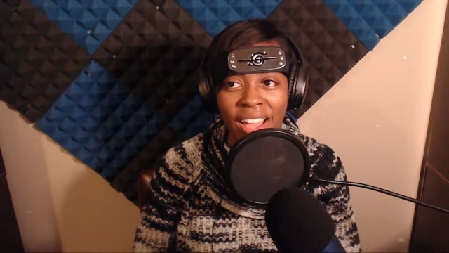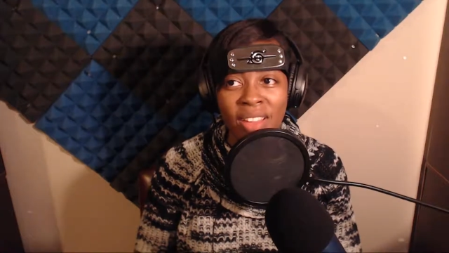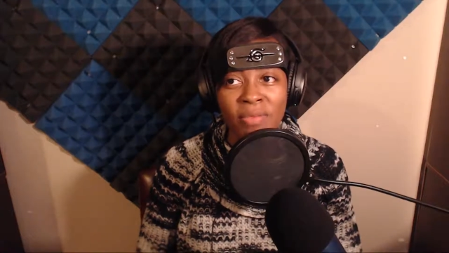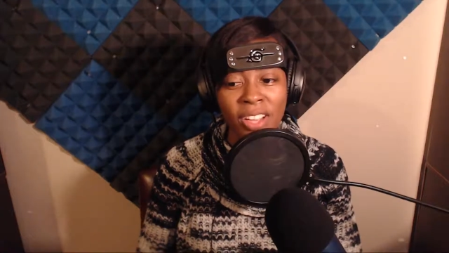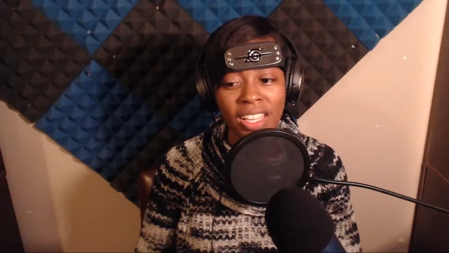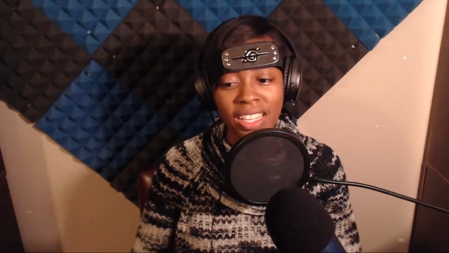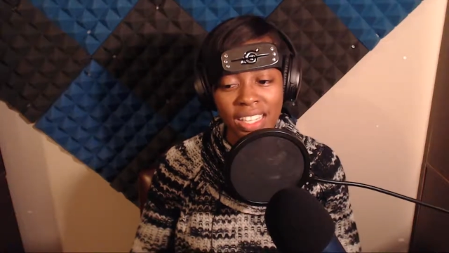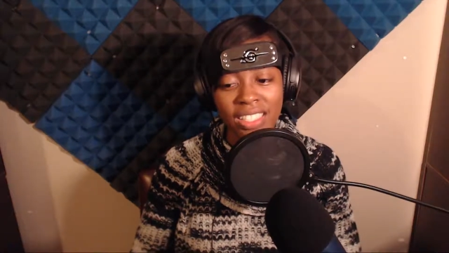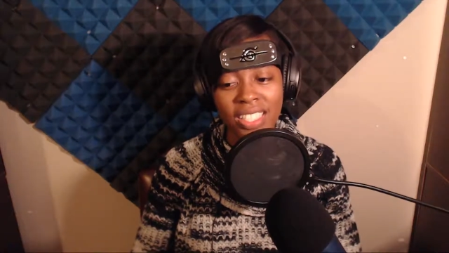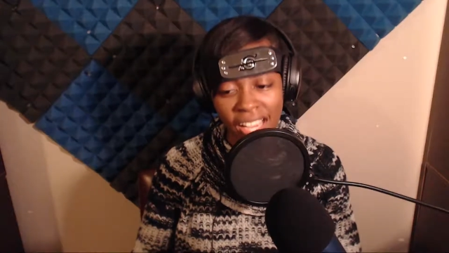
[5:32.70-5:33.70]
But
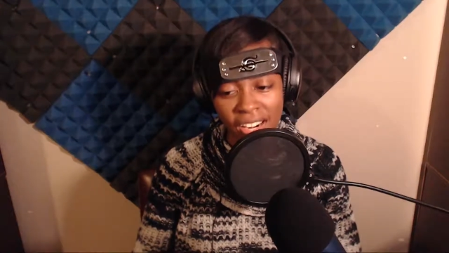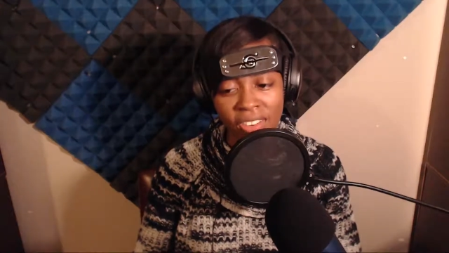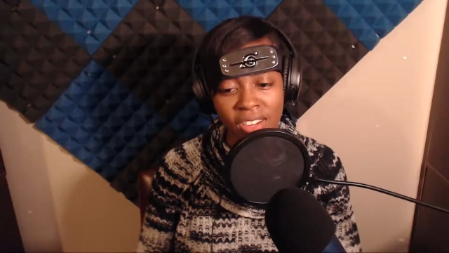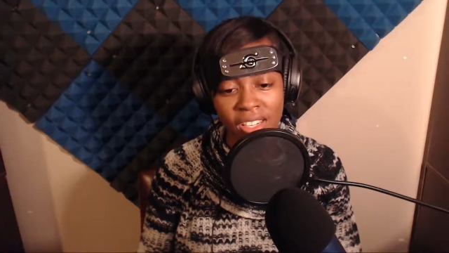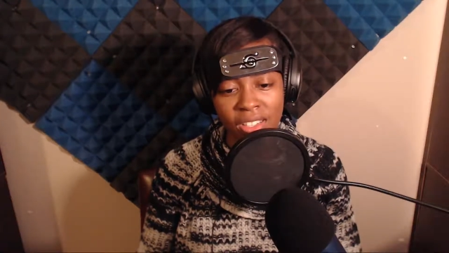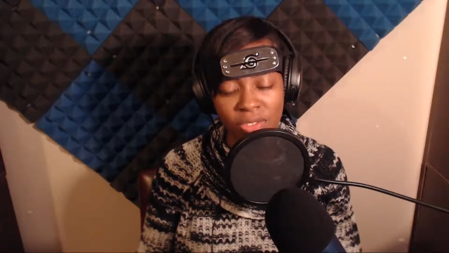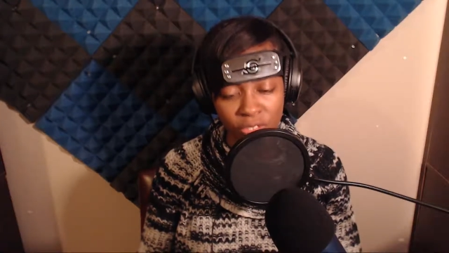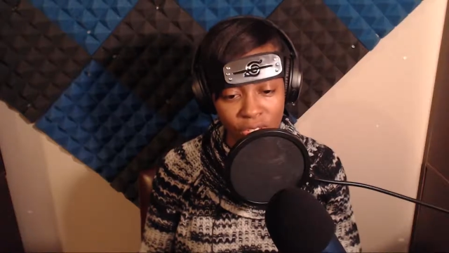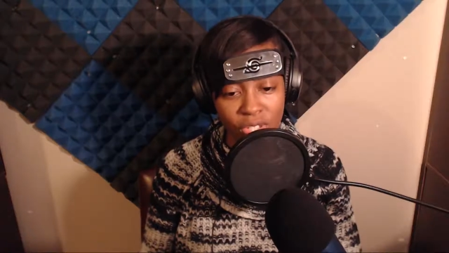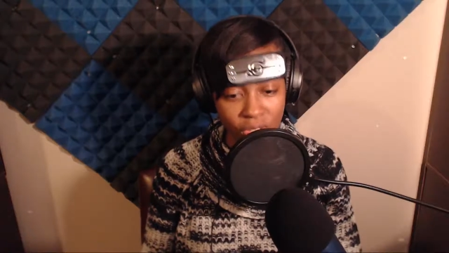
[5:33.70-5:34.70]
Shadowrun for
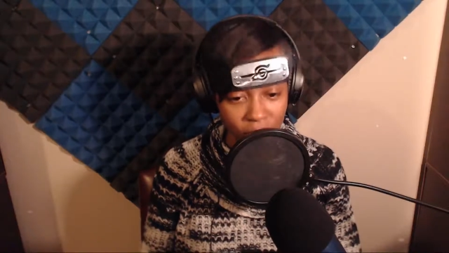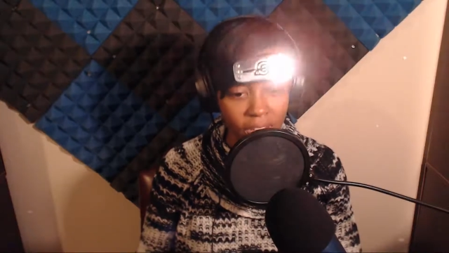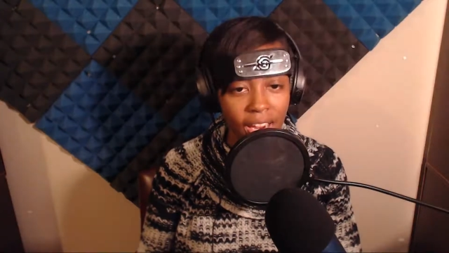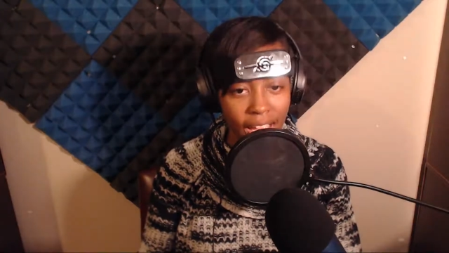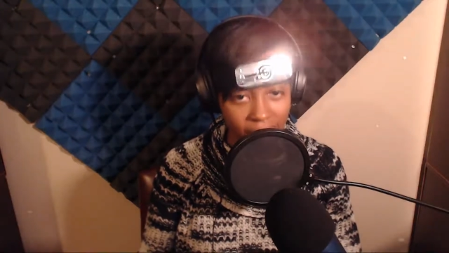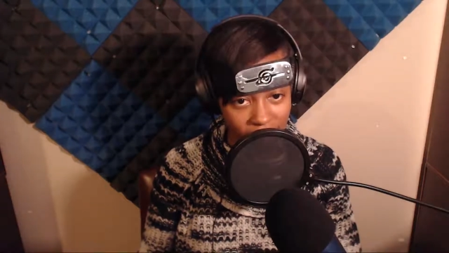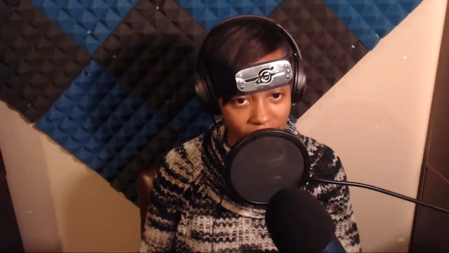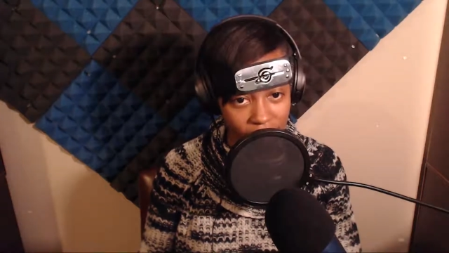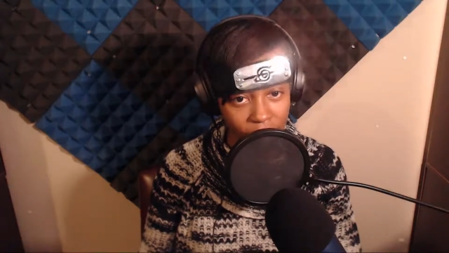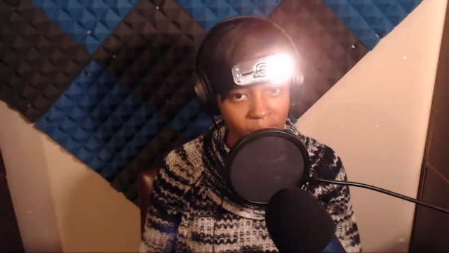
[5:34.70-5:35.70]
sure. I
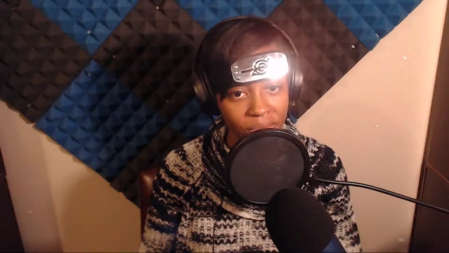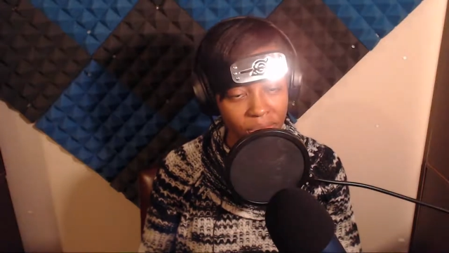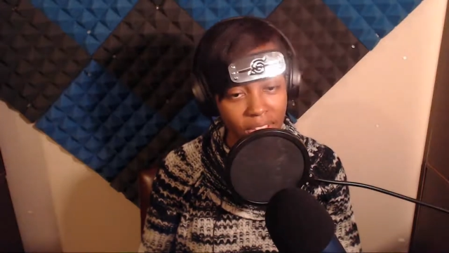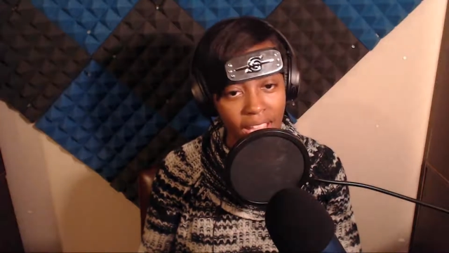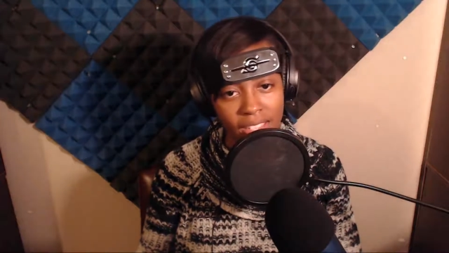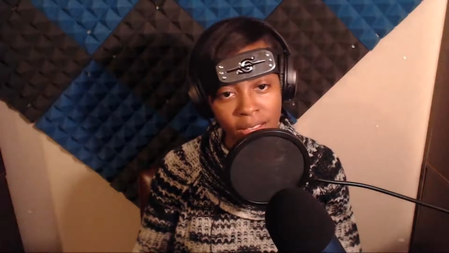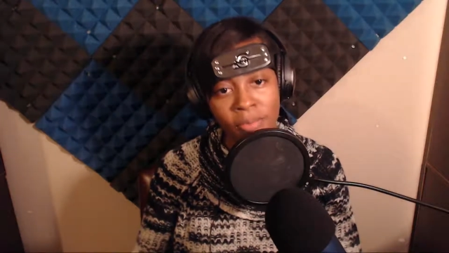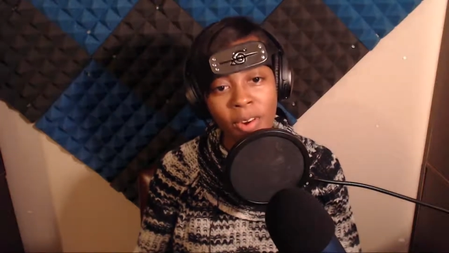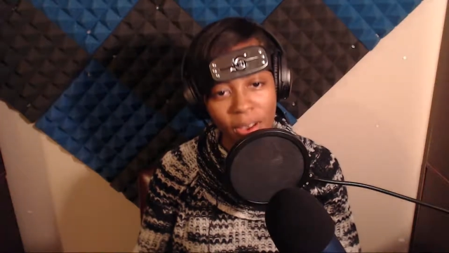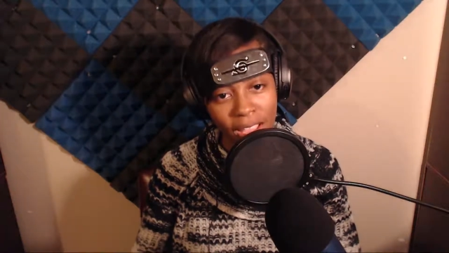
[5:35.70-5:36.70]
know at some
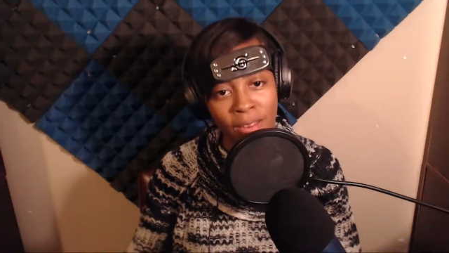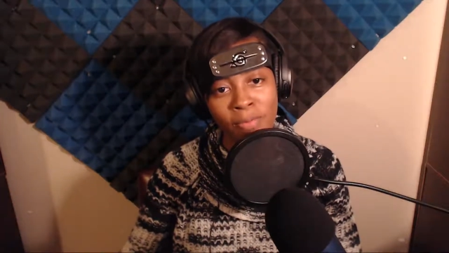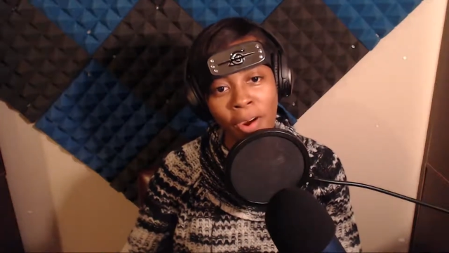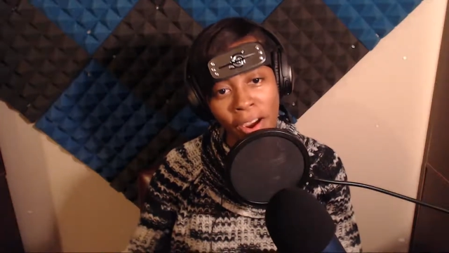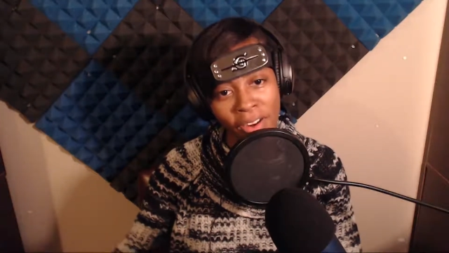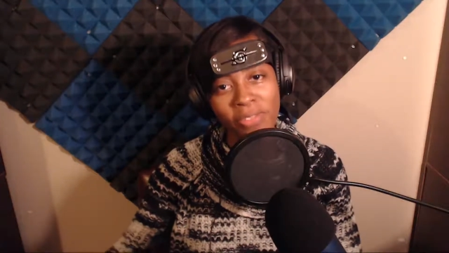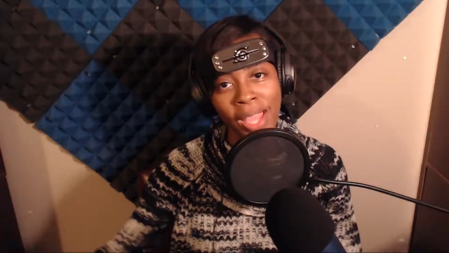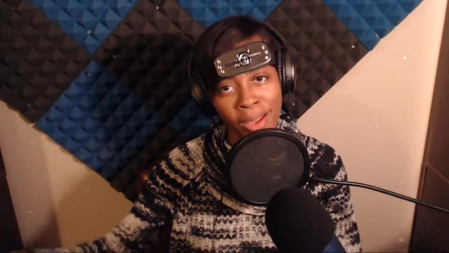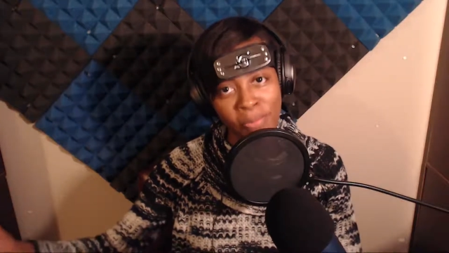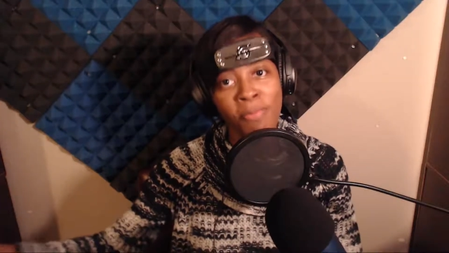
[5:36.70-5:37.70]
point part of
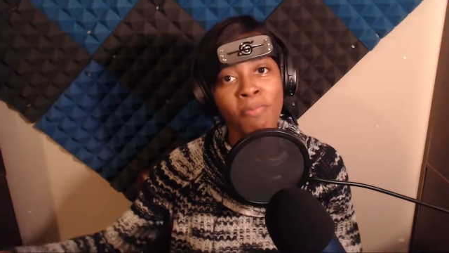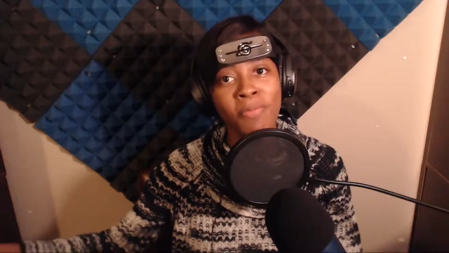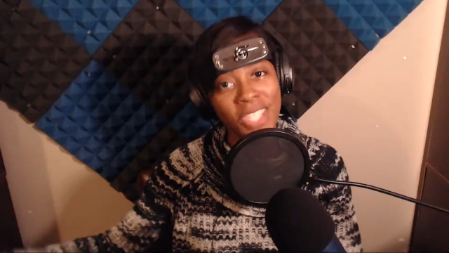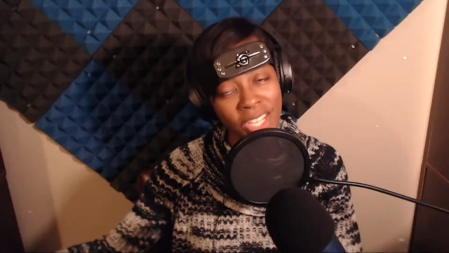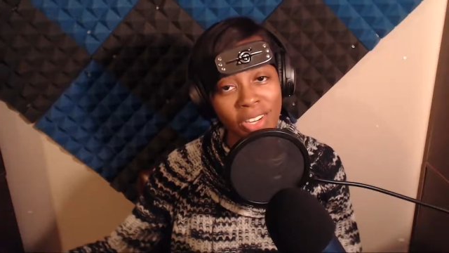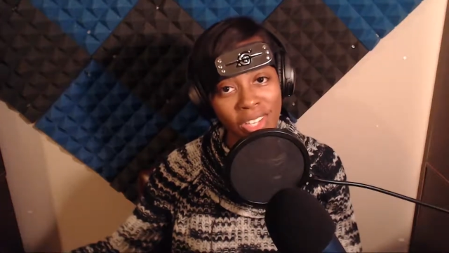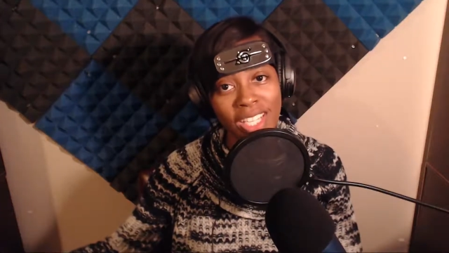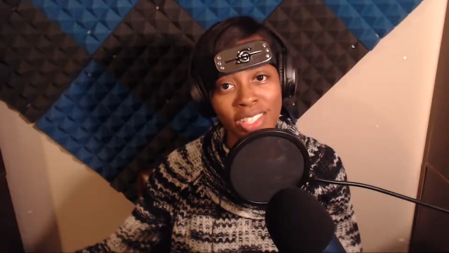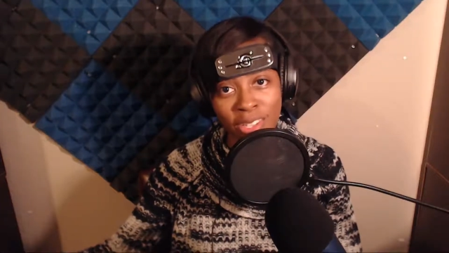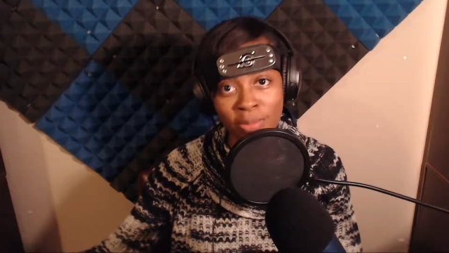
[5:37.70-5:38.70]
that series
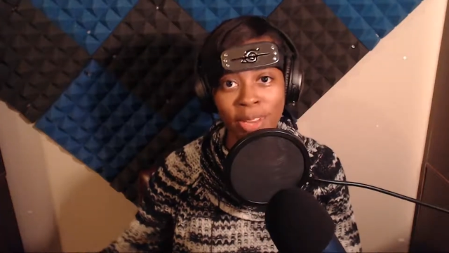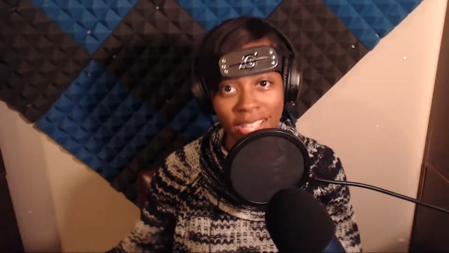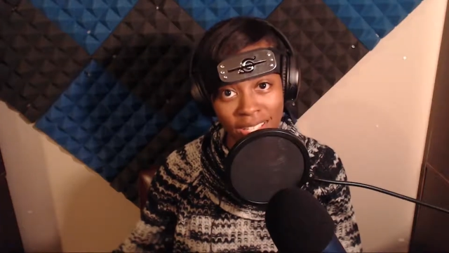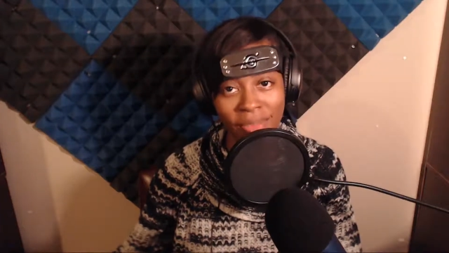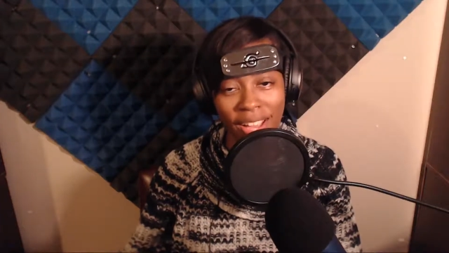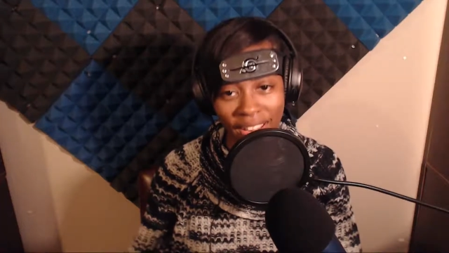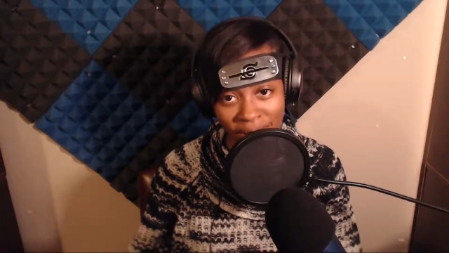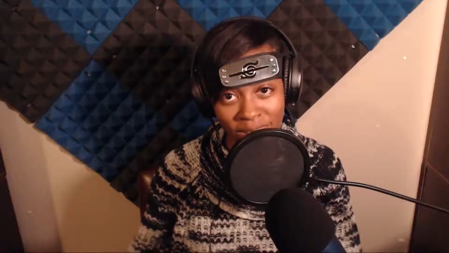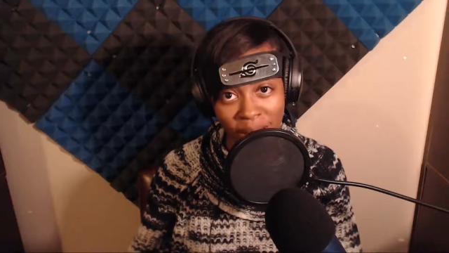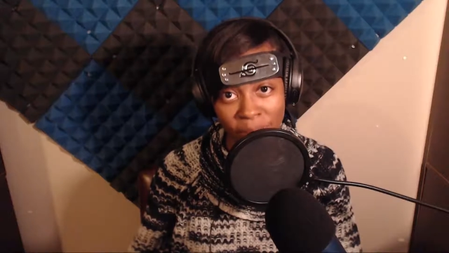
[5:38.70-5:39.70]
took place on my
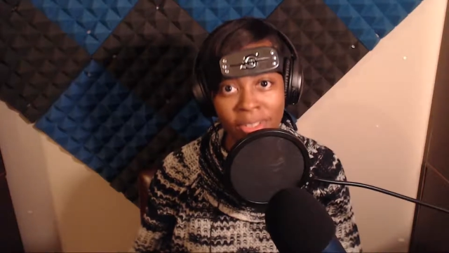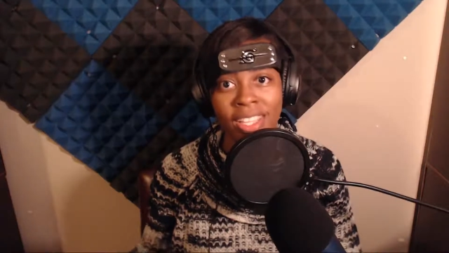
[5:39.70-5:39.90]
laptop.